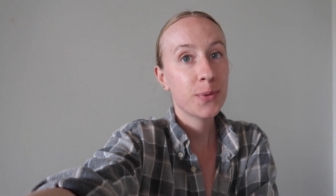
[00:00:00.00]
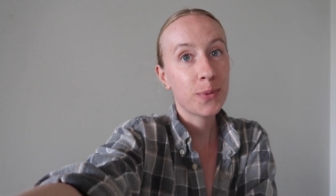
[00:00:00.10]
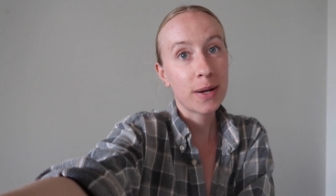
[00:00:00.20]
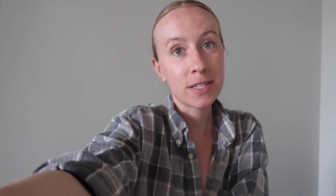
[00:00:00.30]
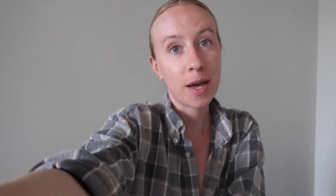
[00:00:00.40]

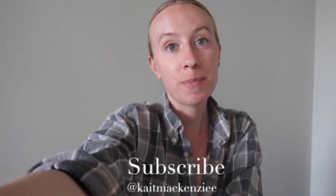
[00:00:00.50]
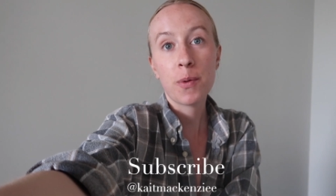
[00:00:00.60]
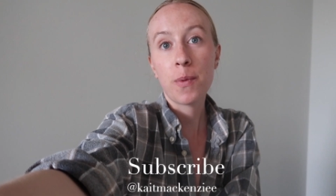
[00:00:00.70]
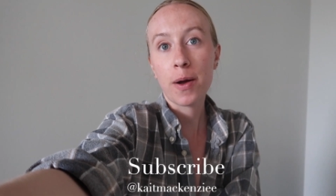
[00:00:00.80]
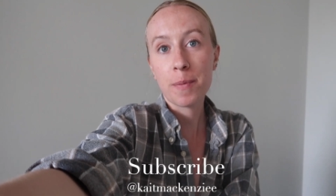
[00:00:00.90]
What's
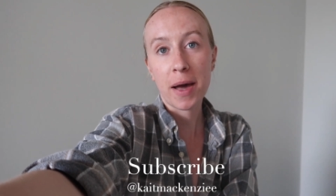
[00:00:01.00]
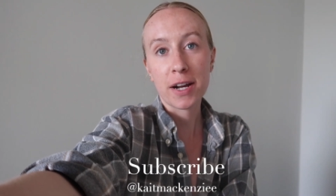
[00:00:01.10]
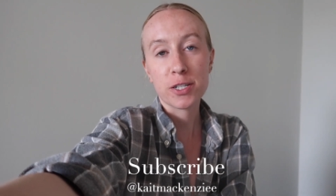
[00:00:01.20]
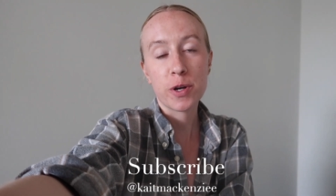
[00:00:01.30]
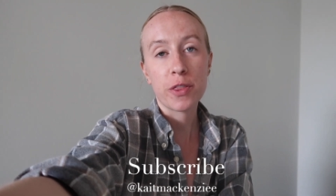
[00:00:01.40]
up? Welcome
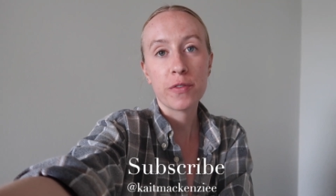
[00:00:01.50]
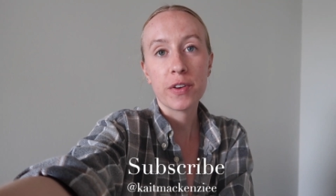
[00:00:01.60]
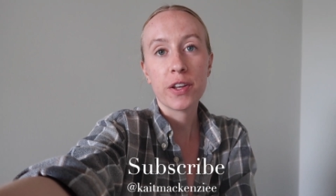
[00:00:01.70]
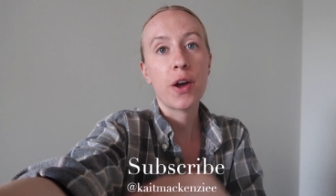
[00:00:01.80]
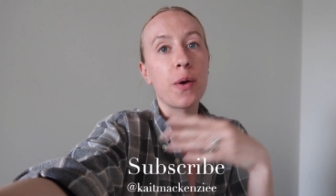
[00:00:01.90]
back to another
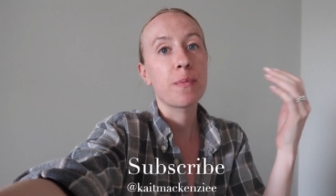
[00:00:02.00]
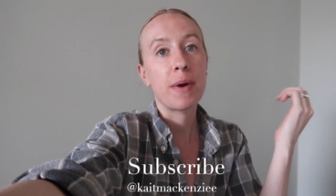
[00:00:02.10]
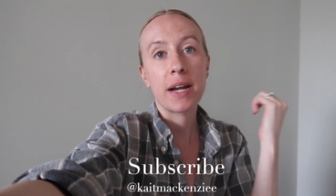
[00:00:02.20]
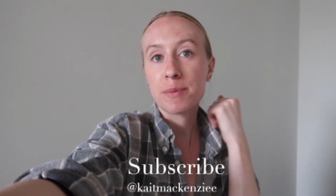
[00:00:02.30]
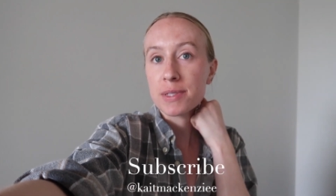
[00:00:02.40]
video.
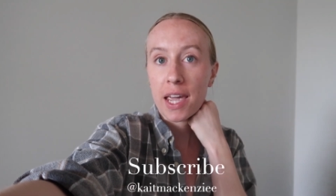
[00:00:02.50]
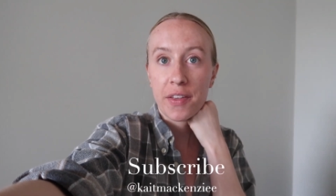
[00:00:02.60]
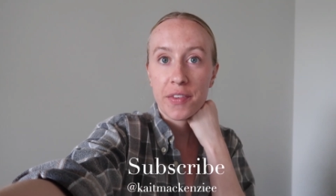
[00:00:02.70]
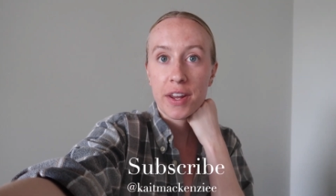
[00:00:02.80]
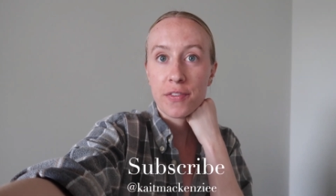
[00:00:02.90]
My name is
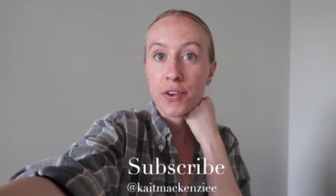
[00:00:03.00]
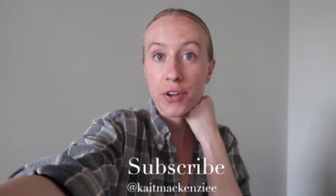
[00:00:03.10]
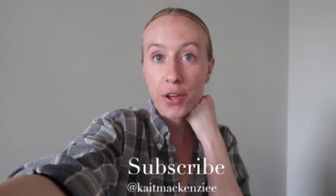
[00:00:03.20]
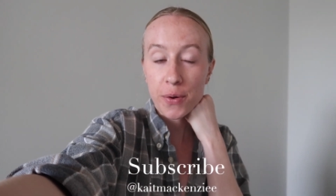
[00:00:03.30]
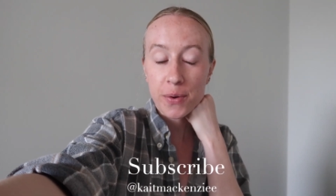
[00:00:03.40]
Caitlin. If you're
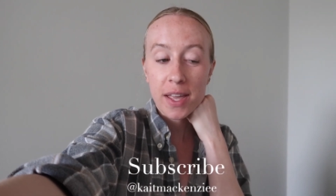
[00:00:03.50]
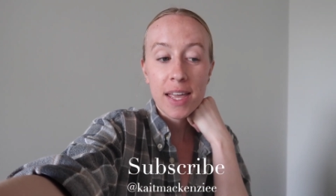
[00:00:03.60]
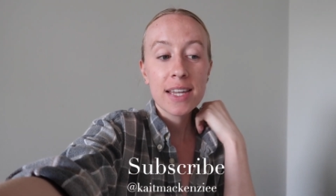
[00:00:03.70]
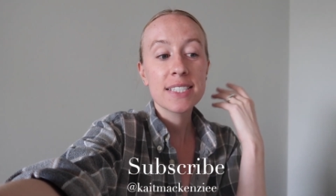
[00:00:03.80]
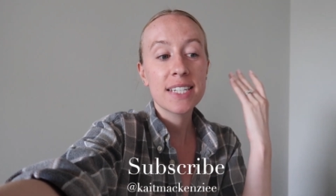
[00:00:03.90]
new,
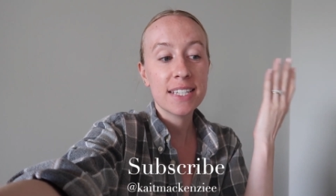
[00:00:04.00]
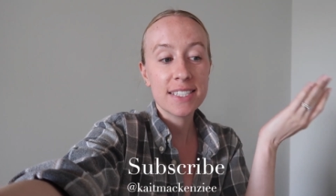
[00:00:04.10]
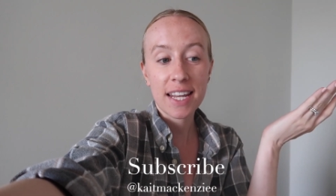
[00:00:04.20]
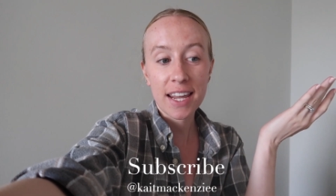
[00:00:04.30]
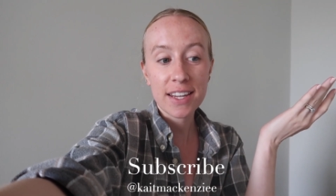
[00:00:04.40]

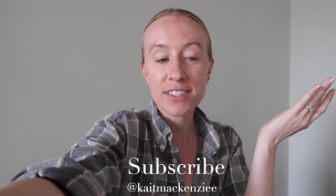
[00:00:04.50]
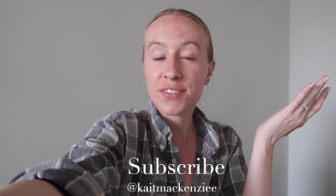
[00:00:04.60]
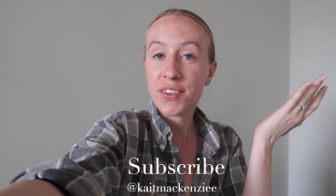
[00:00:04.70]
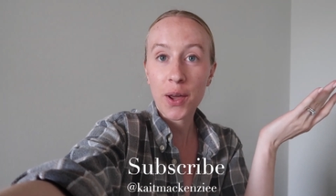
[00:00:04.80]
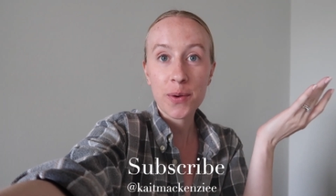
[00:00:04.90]
today's
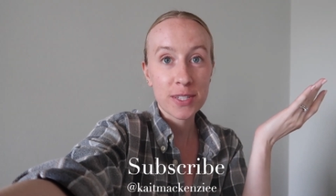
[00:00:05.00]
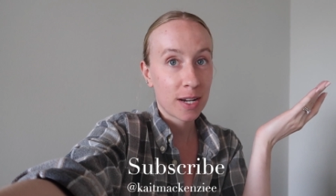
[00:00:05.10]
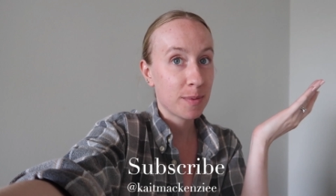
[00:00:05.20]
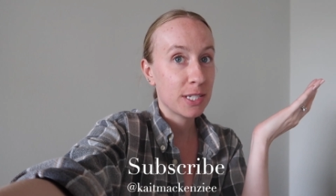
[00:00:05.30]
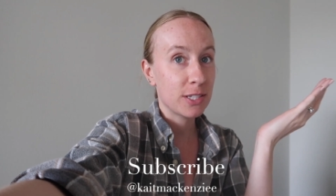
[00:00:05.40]
video is
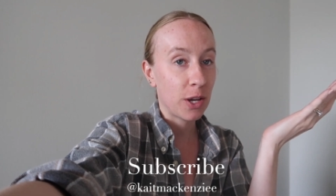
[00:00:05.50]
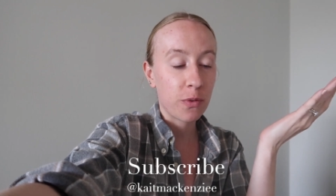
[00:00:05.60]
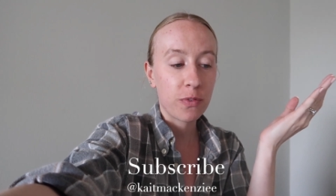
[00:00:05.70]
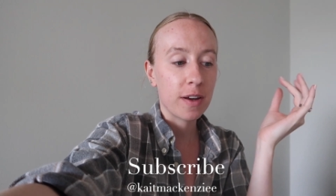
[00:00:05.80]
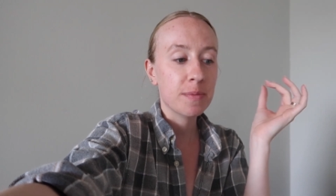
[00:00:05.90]
going to be so
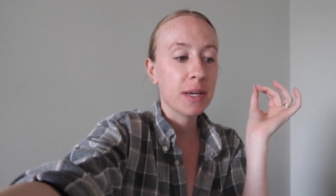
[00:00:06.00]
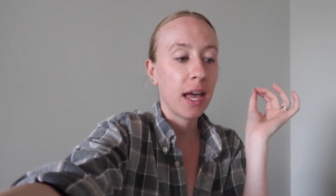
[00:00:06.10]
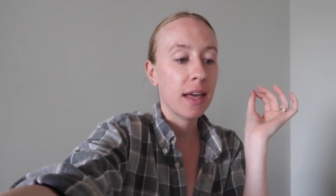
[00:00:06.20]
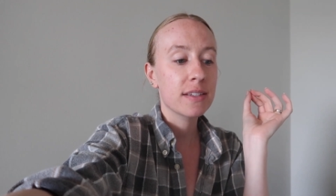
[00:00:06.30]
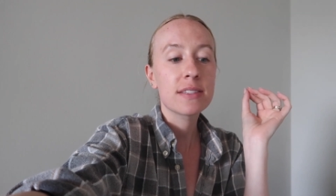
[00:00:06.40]
fun
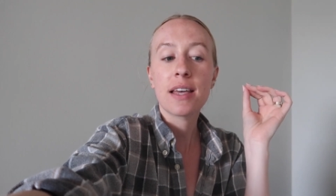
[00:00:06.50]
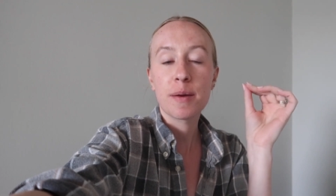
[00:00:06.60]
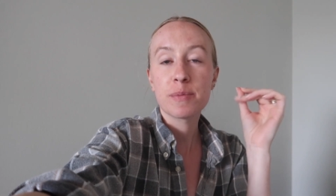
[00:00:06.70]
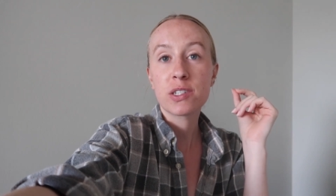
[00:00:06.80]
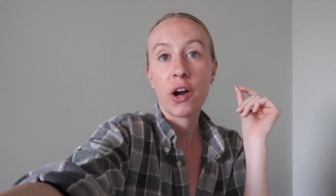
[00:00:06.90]
because
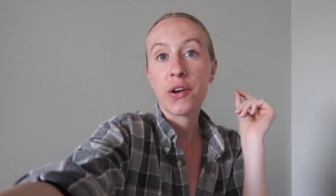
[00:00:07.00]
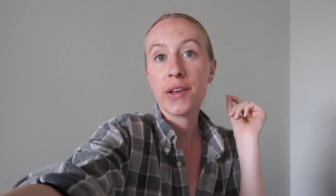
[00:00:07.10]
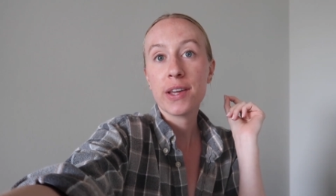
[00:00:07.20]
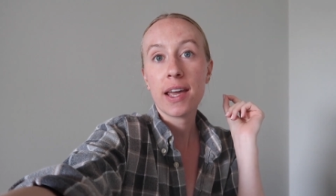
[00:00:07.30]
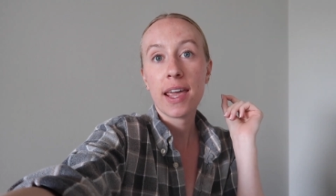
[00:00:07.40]
I'm
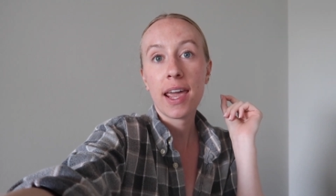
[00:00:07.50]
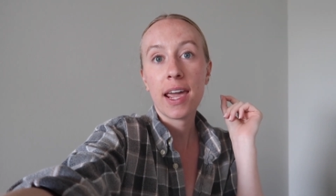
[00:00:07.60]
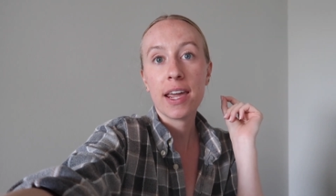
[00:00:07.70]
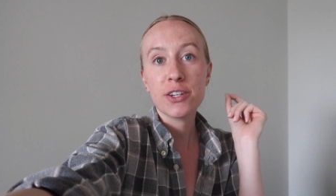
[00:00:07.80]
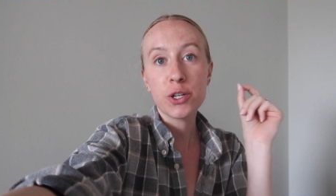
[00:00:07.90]
starting
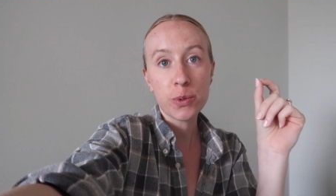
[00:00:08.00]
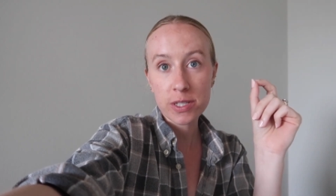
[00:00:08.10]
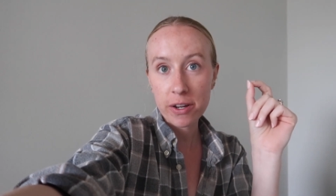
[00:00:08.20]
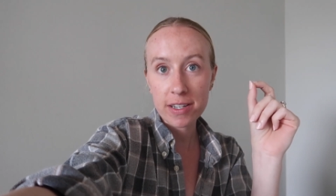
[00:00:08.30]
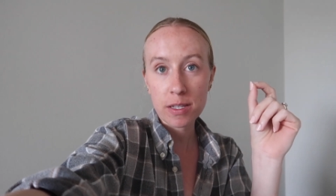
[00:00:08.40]
a new
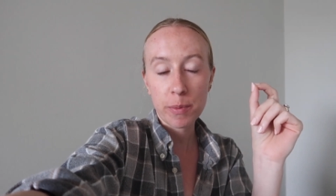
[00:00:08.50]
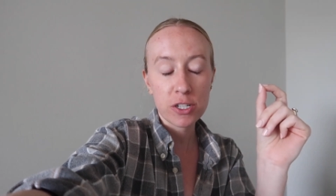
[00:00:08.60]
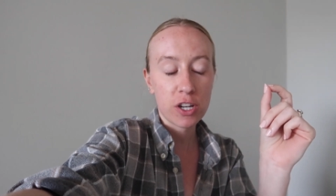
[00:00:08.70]
series on my